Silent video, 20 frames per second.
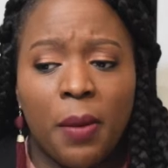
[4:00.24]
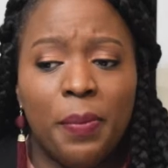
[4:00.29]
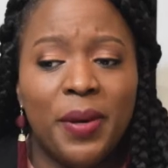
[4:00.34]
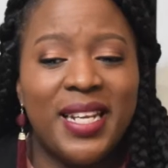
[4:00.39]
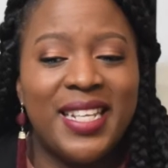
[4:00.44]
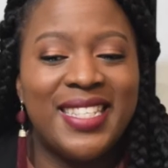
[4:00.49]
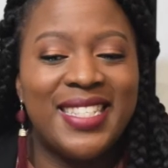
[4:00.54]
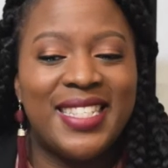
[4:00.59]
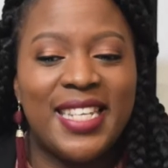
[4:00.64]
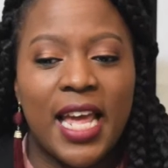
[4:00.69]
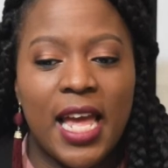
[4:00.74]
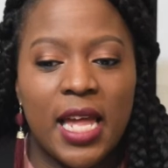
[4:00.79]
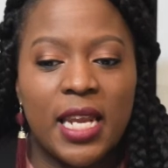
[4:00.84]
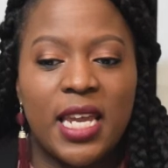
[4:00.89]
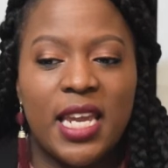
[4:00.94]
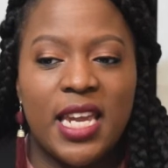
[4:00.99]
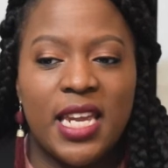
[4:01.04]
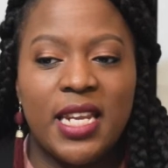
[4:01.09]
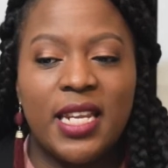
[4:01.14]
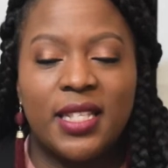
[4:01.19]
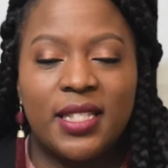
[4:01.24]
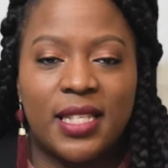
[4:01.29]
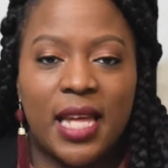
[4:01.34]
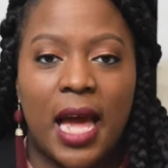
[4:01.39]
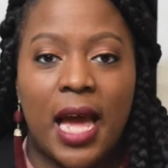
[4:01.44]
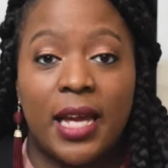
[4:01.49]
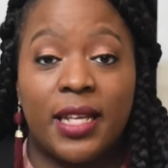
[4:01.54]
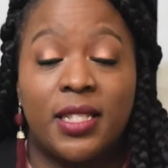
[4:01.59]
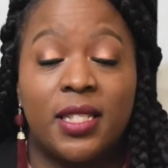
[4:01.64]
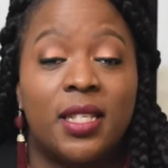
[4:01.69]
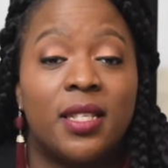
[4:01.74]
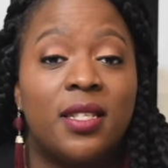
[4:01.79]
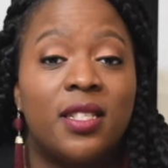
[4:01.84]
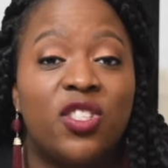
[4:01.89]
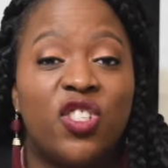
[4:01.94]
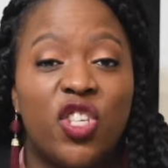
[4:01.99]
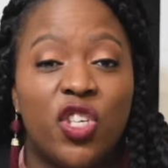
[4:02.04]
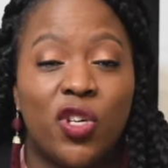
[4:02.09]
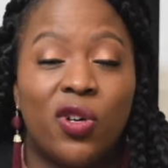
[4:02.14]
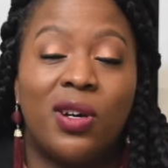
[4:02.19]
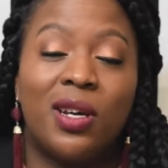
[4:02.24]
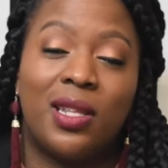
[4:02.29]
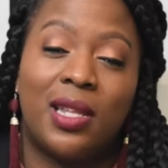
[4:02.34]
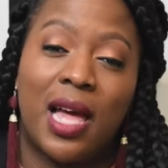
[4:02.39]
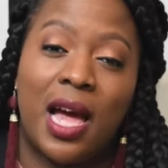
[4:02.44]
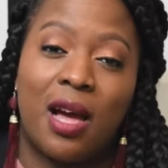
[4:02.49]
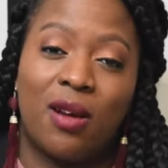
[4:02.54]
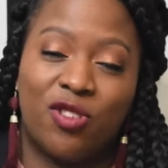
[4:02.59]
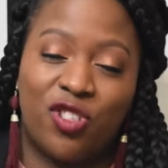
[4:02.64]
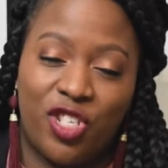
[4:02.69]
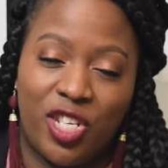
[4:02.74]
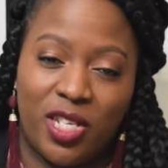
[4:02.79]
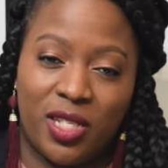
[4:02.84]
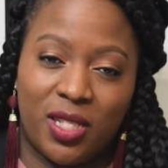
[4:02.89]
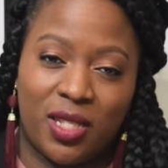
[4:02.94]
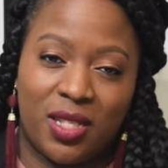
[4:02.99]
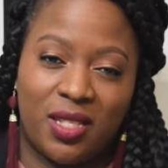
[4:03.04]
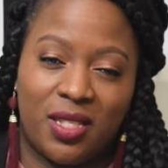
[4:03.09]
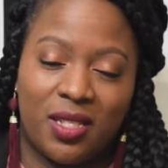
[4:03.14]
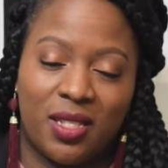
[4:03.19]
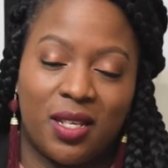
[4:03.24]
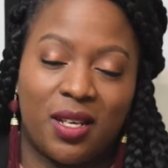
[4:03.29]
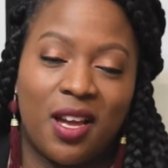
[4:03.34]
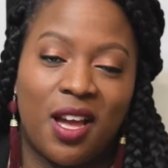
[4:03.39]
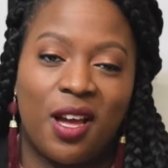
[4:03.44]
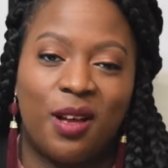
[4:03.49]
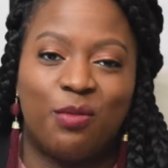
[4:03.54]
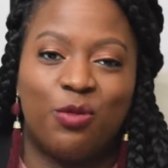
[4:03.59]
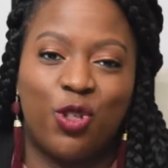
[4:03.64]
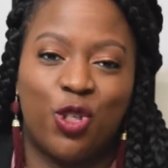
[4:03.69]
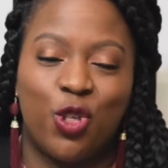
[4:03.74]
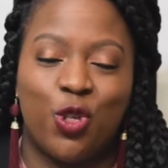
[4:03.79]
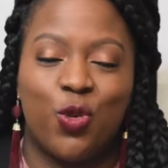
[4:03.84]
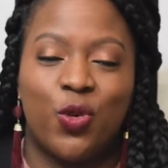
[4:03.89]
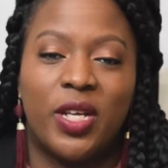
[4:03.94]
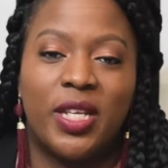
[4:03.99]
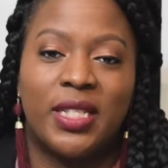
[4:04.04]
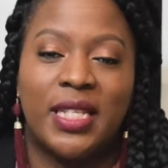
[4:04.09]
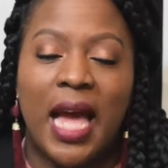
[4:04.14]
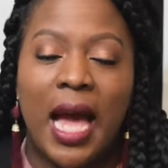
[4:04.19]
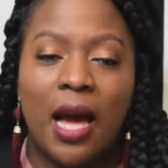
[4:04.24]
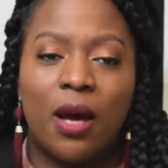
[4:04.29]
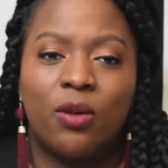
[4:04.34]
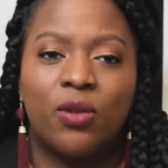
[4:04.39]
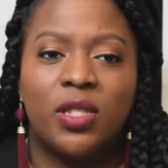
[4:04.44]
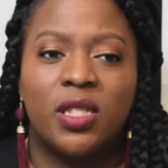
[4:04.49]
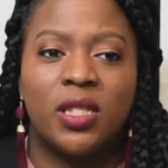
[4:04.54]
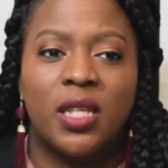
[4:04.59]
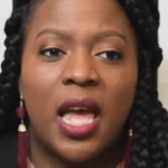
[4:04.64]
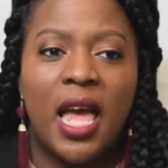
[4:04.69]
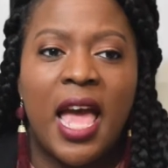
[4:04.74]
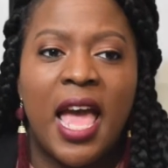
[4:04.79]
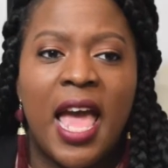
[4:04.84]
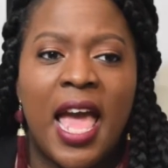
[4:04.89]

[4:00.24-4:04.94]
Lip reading: But instead, he decides to still allow Jesus to come to his house.